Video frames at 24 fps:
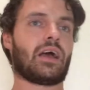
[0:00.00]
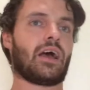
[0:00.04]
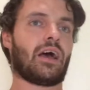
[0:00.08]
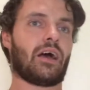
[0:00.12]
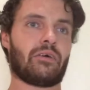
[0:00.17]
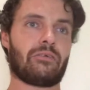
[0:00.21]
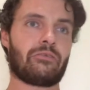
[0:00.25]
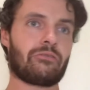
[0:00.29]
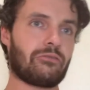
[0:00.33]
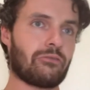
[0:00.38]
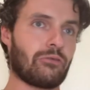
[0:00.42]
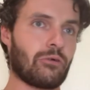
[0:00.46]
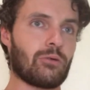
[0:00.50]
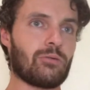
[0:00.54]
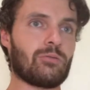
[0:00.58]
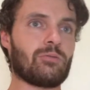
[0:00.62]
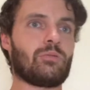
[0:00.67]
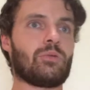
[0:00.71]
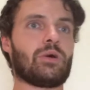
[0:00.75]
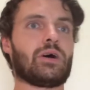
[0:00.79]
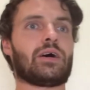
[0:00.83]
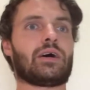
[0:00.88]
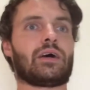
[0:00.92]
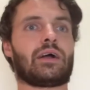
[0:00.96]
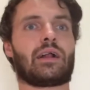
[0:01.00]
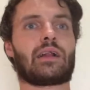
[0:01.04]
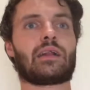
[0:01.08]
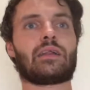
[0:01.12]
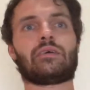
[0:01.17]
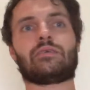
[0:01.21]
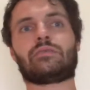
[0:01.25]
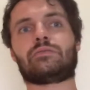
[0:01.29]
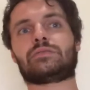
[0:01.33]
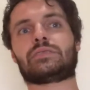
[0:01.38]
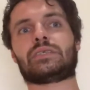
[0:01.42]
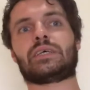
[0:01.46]
a full
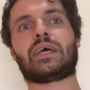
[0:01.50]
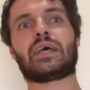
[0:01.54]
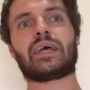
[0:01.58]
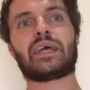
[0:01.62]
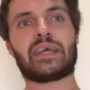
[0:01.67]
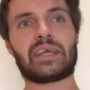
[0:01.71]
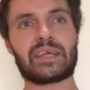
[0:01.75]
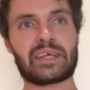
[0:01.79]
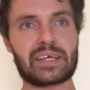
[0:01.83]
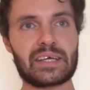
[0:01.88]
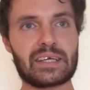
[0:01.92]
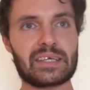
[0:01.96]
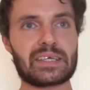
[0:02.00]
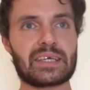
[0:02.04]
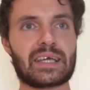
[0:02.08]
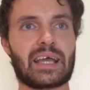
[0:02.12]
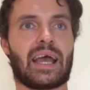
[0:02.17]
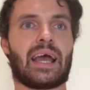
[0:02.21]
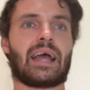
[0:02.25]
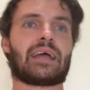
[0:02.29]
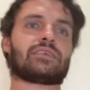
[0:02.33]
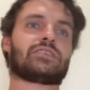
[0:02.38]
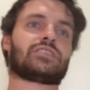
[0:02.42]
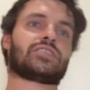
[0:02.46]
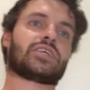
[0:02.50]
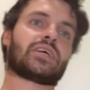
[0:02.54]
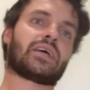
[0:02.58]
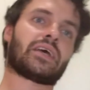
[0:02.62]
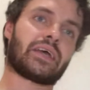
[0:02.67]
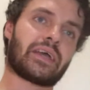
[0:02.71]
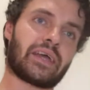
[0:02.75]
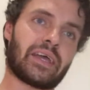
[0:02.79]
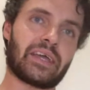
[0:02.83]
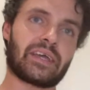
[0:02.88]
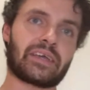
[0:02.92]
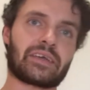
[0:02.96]
workload. He can catch,
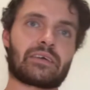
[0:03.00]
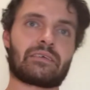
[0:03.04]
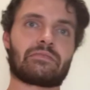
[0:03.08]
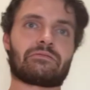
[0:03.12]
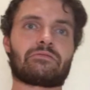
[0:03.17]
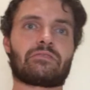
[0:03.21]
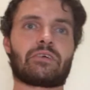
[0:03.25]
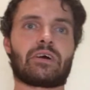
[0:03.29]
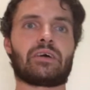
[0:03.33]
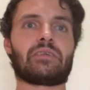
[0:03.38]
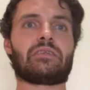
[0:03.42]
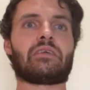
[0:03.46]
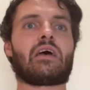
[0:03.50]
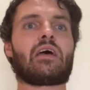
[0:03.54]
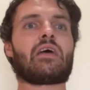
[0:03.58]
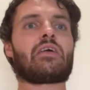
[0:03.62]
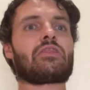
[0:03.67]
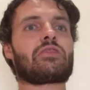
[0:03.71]
he can run.